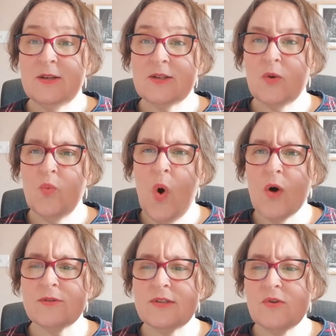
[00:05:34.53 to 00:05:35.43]
So
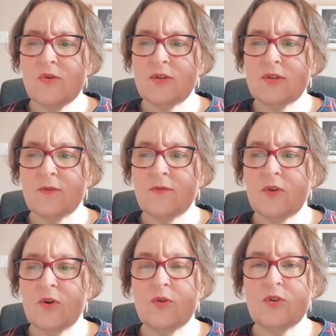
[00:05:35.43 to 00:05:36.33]
what sort of
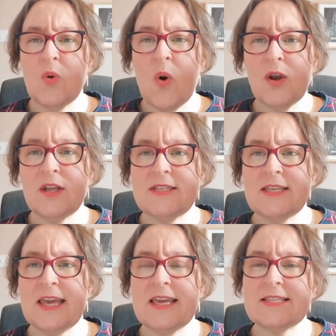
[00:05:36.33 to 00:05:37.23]
good
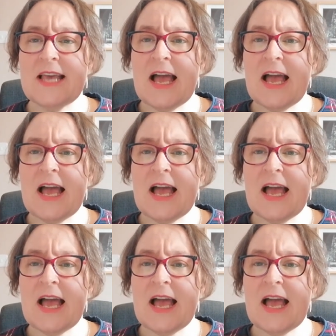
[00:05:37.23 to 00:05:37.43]
qualities